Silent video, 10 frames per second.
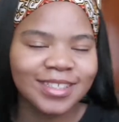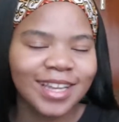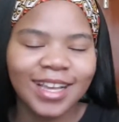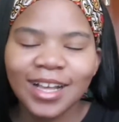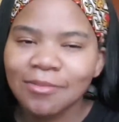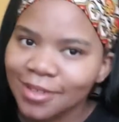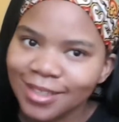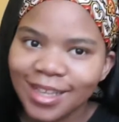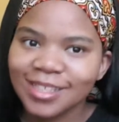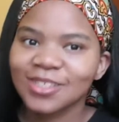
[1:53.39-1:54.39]
Like, come on,
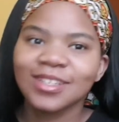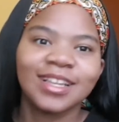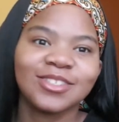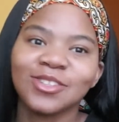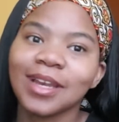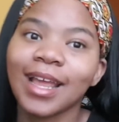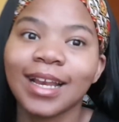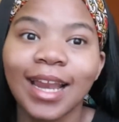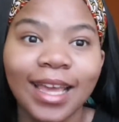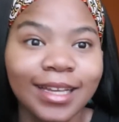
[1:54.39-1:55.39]
guys. Let's not act
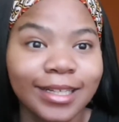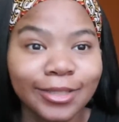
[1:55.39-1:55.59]
like